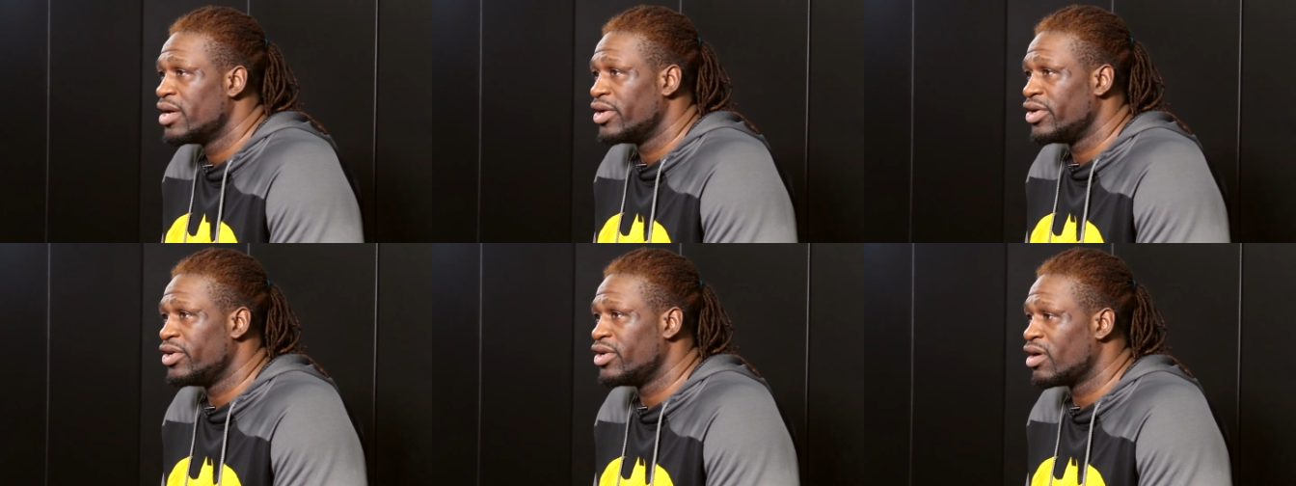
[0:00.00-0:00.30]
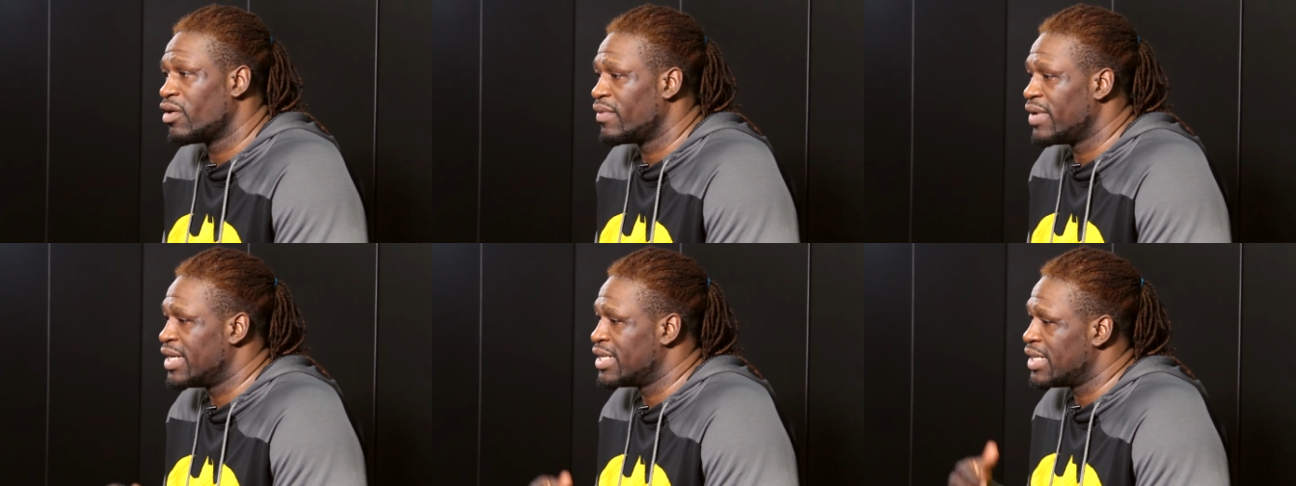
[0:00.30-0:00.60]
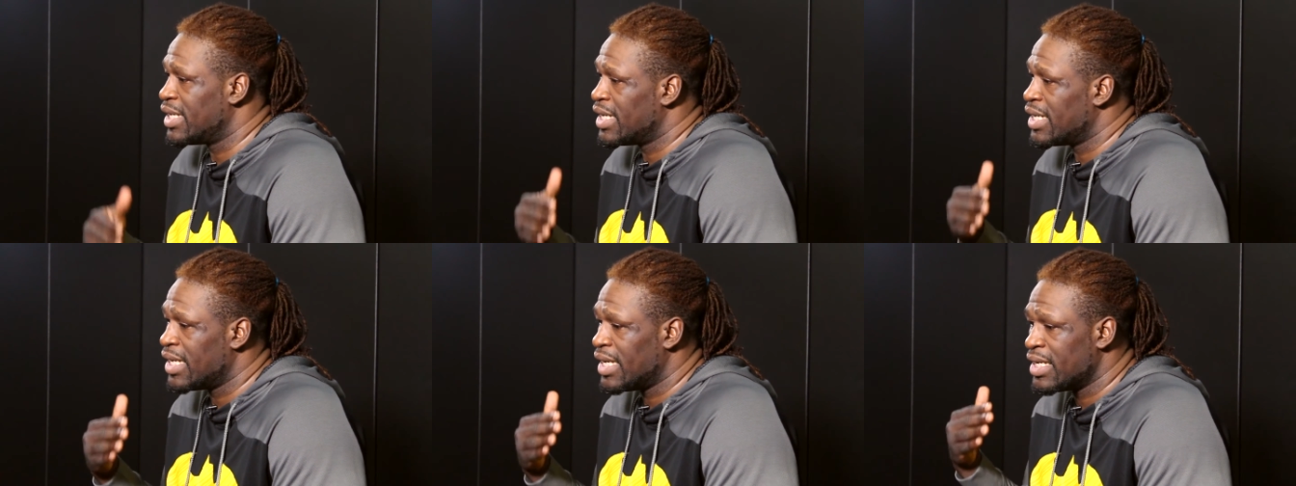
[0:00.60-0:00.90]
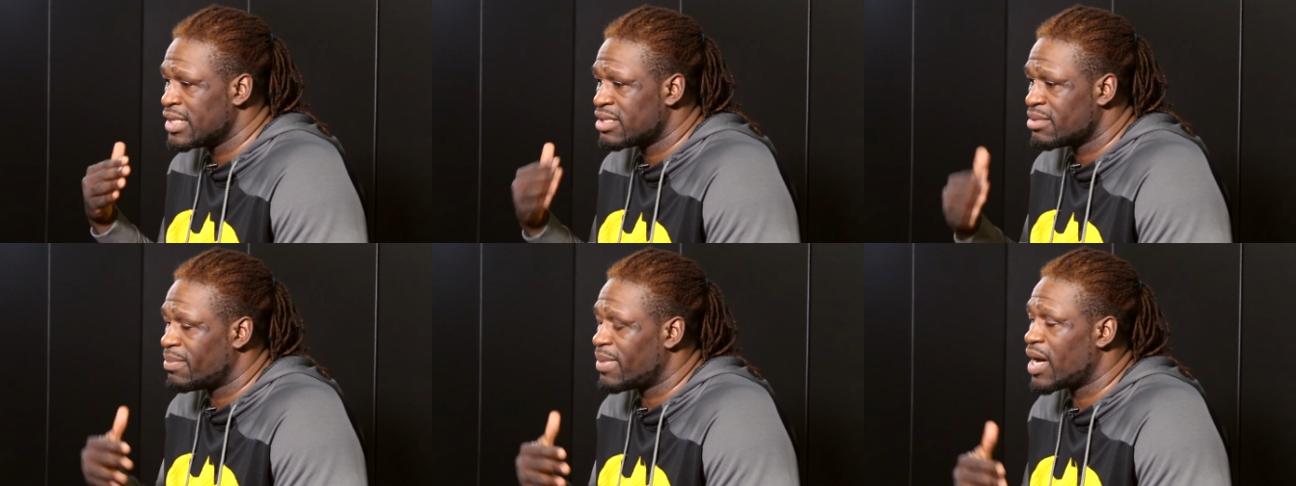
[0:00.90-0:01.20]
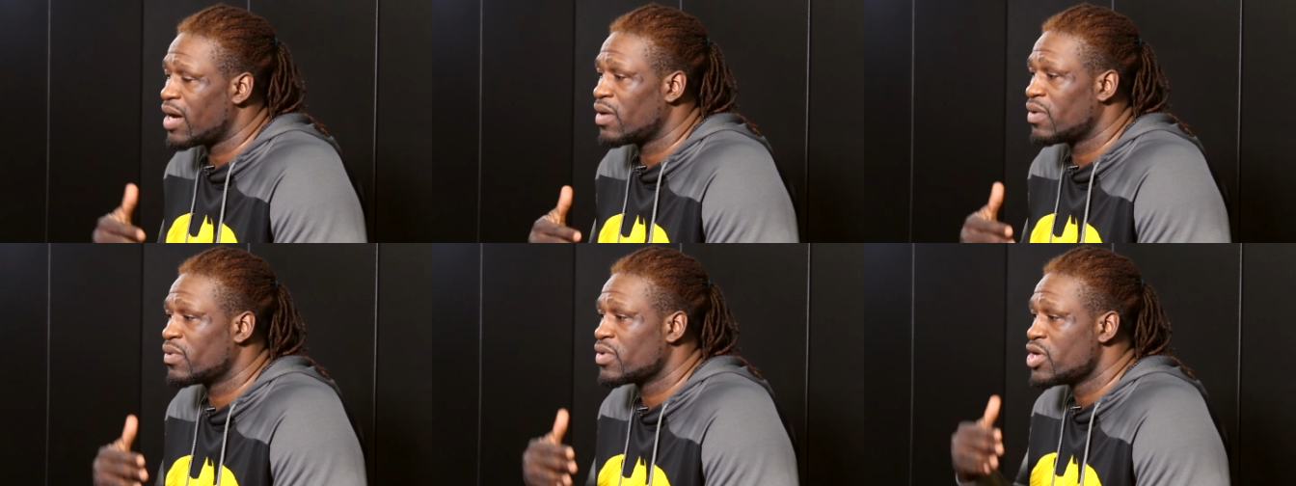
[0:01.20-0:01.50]
You know, it's
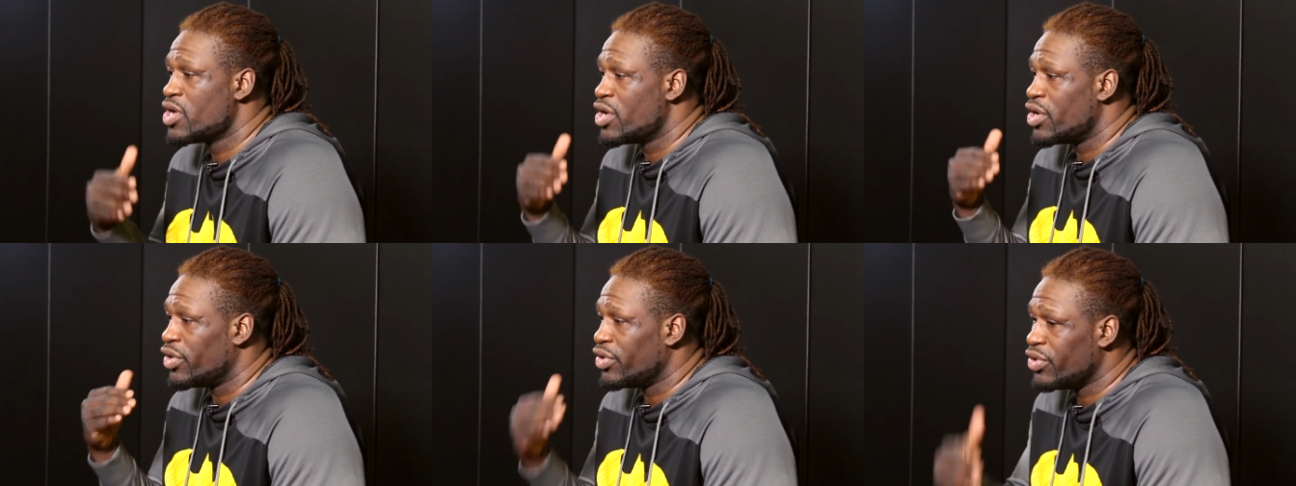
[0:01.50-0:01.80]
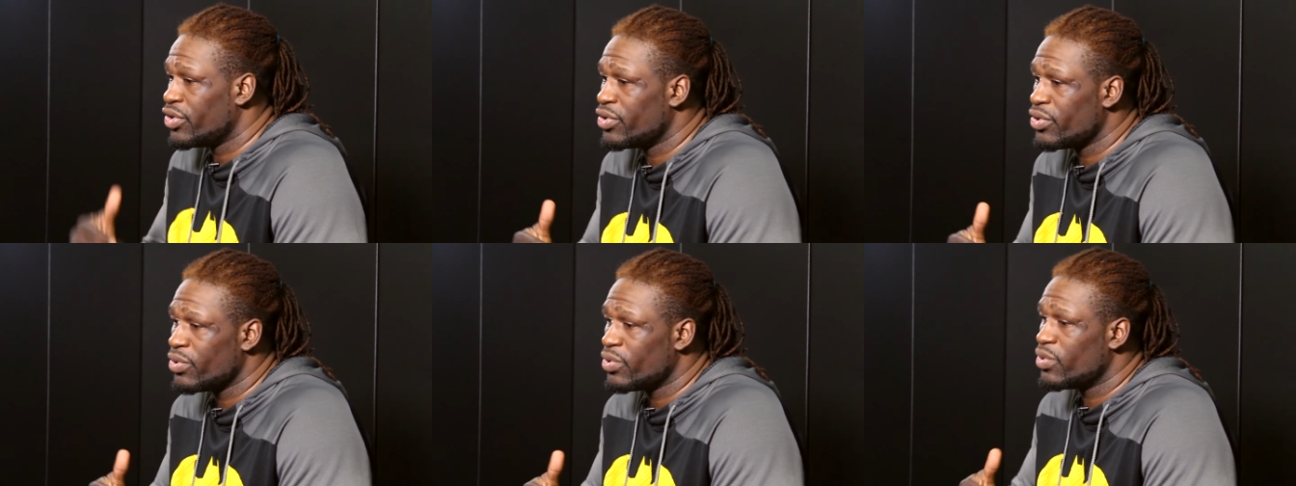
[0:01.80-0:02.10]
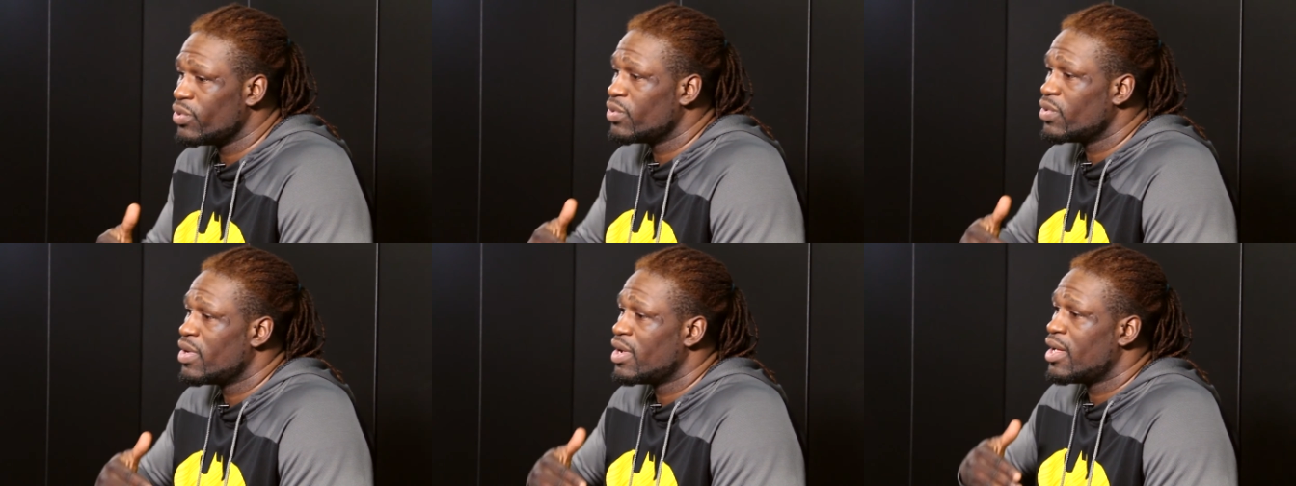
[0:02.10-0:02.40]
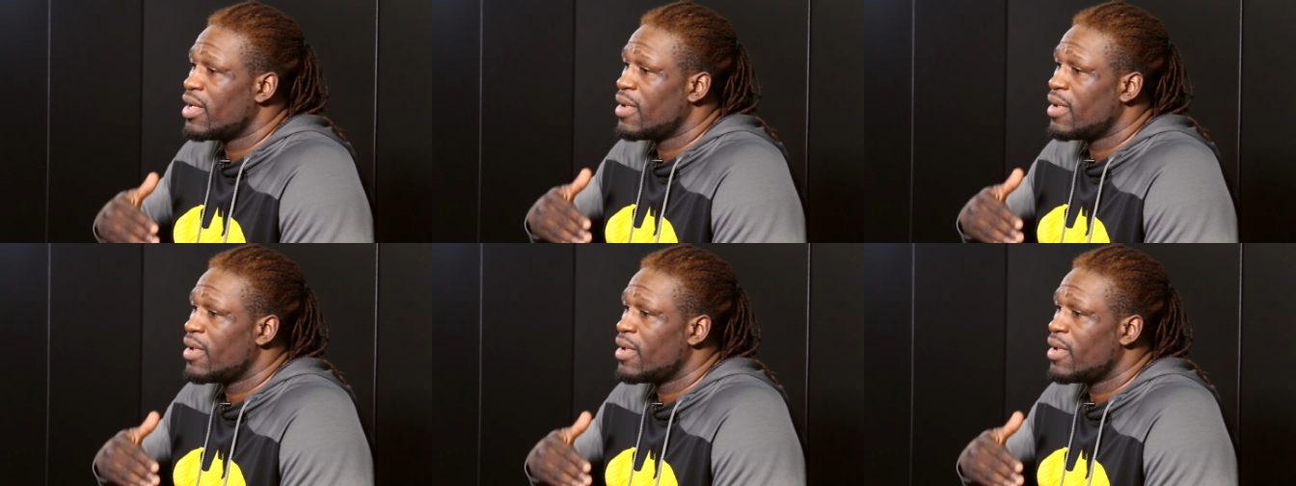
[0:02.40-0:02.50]
about you,